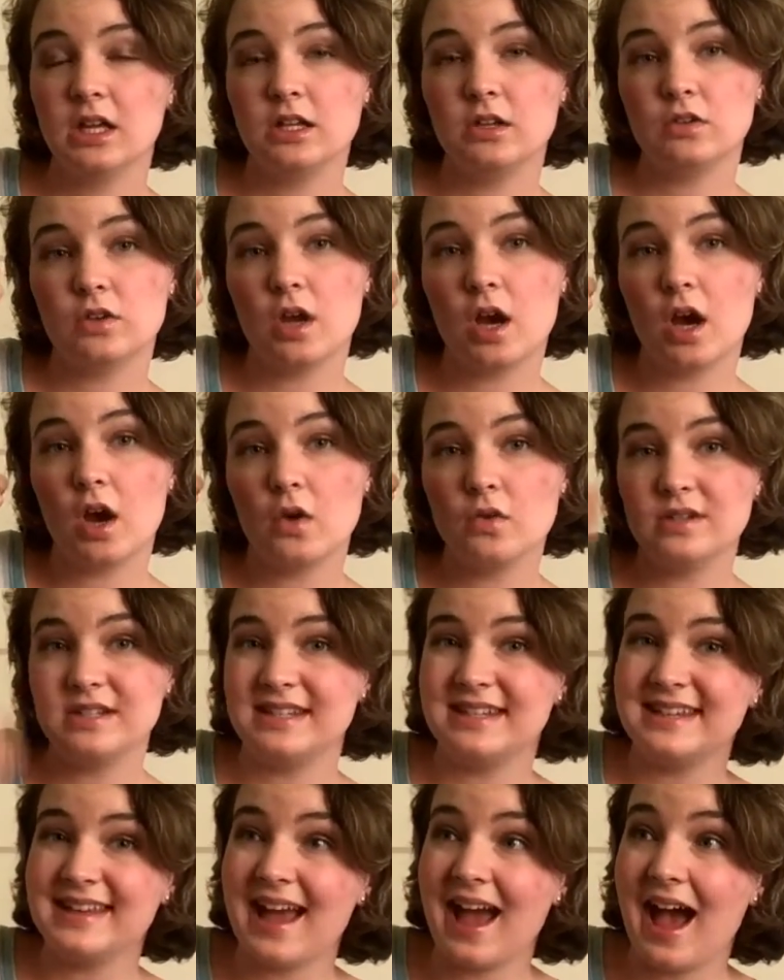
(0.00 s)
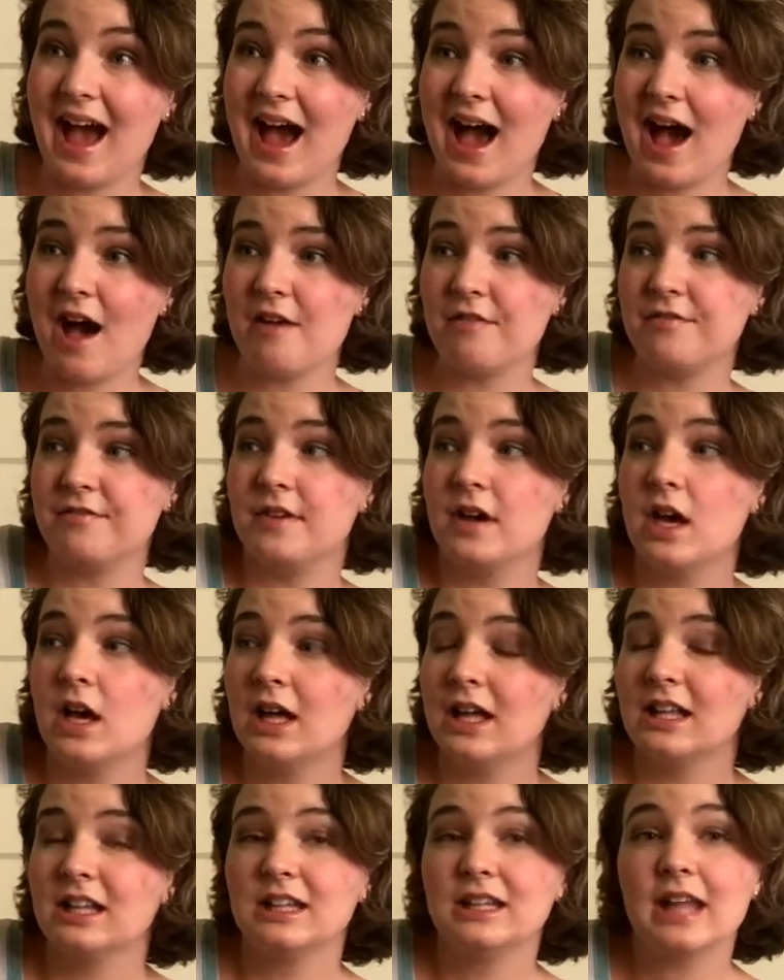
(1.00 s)
you know, decaf
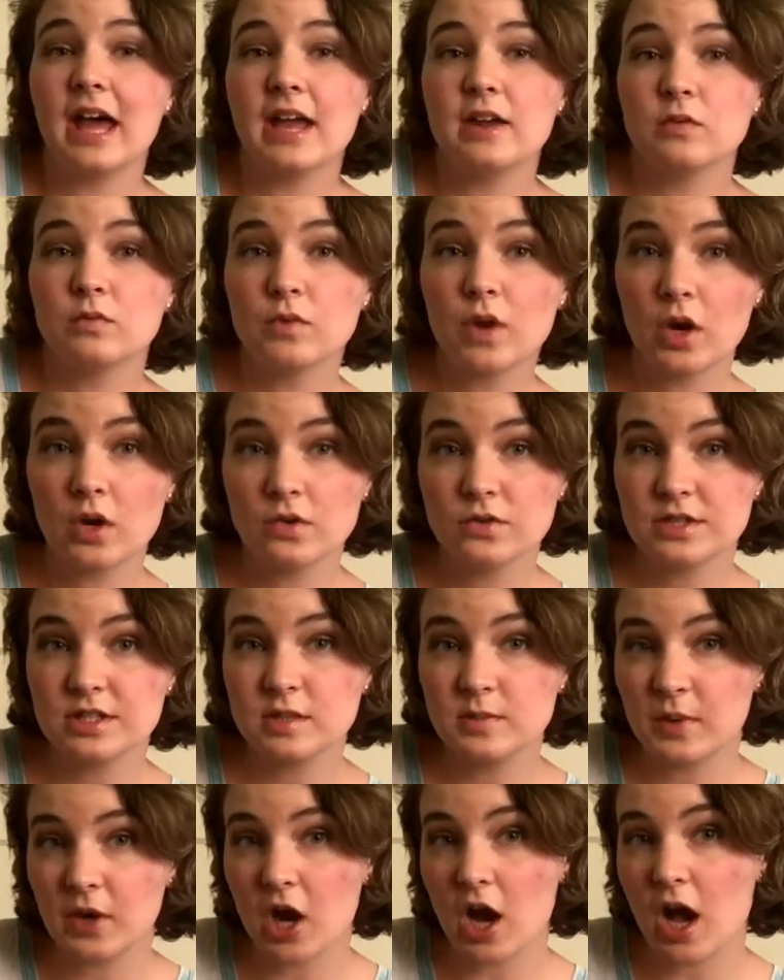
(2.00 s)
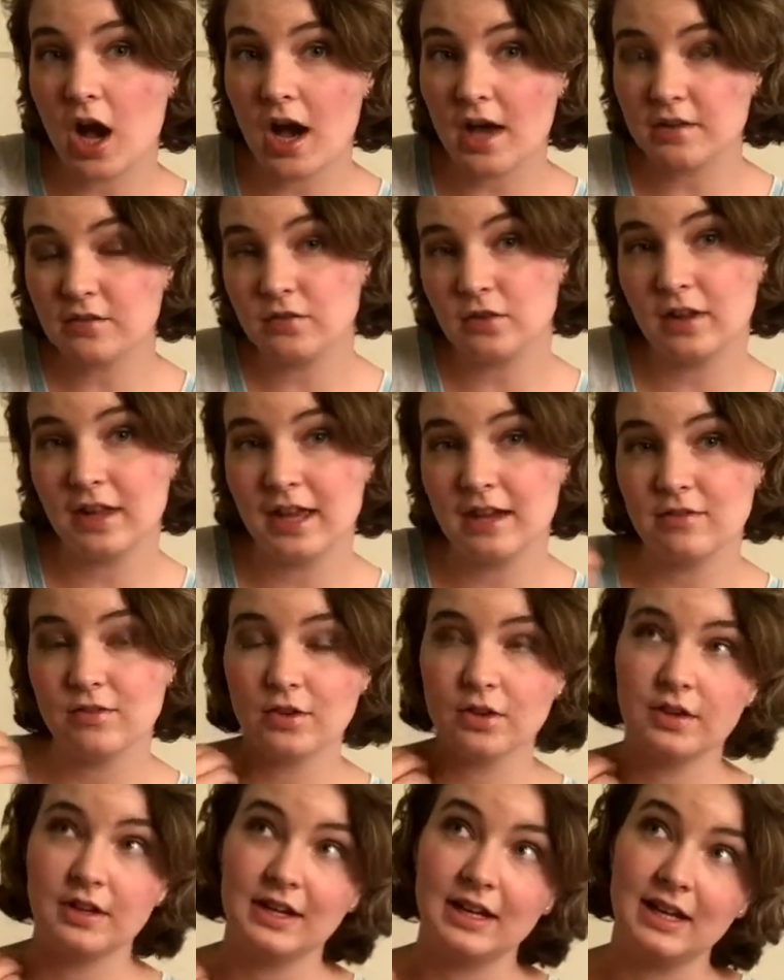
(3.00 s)
light roast pecan
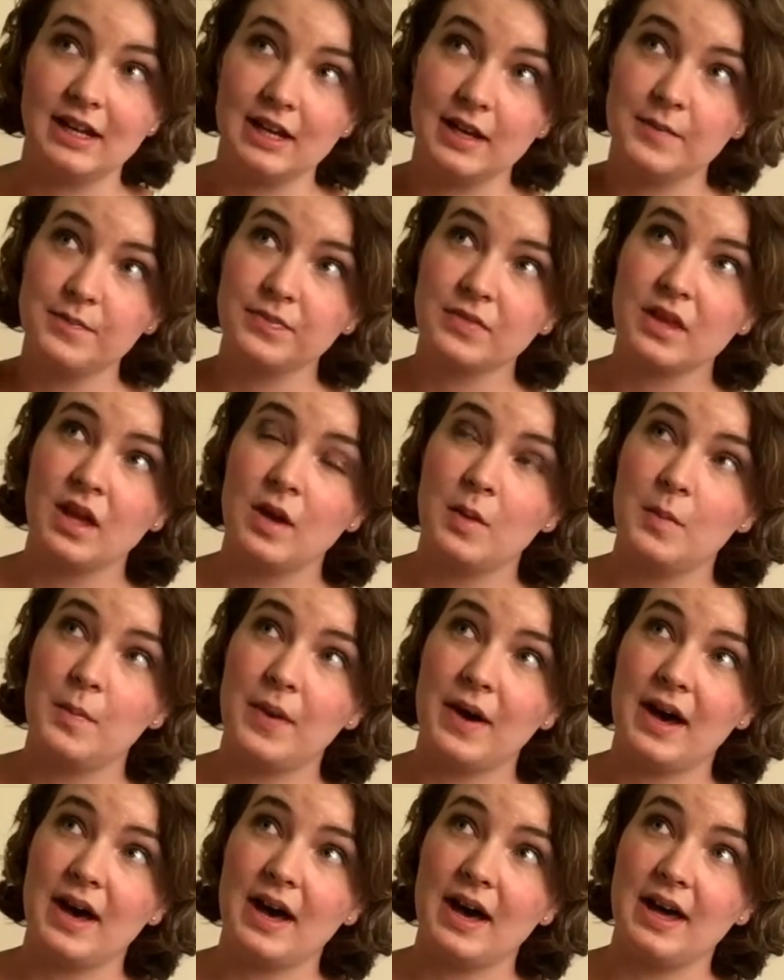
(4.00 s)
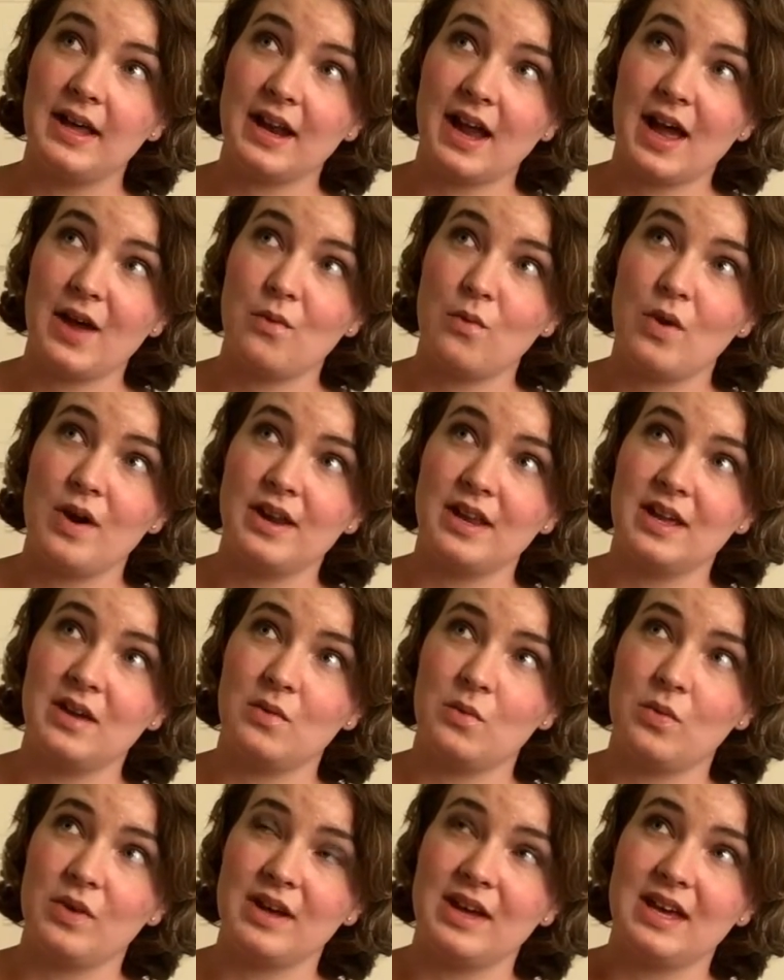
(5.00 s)
flavoring, but I want it
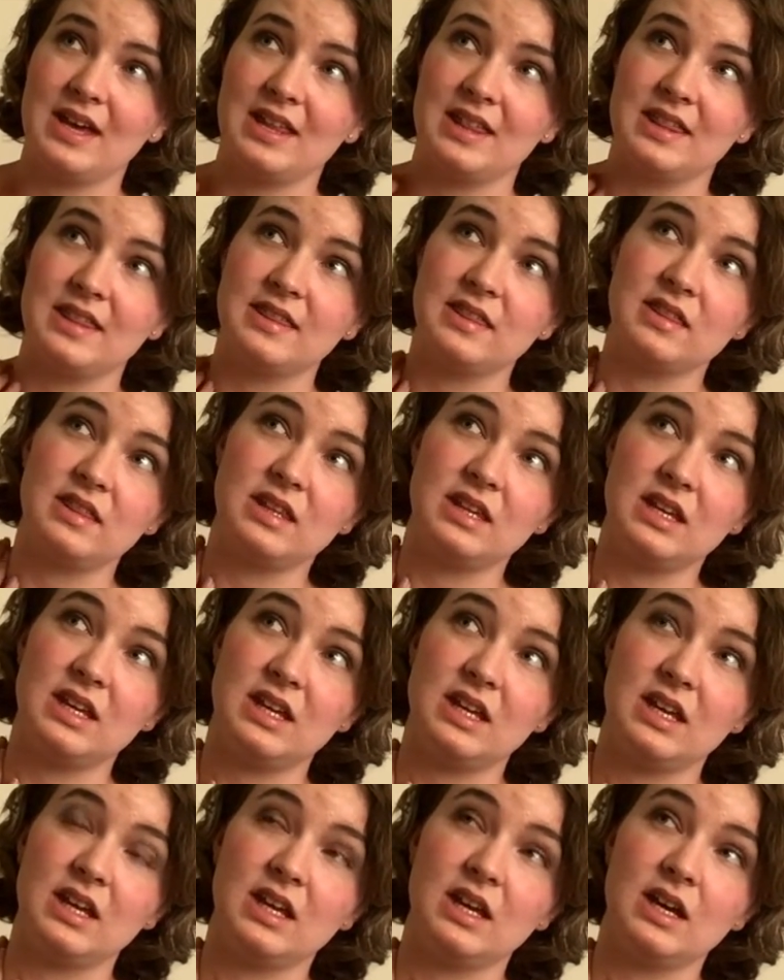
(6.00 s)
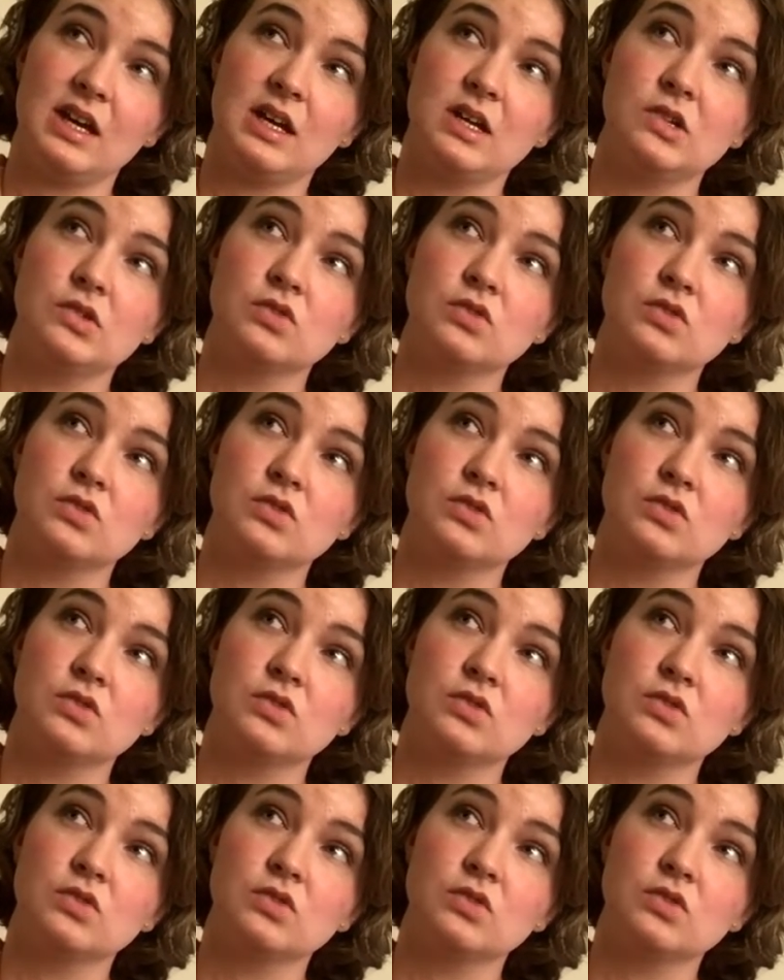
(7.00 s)
with the,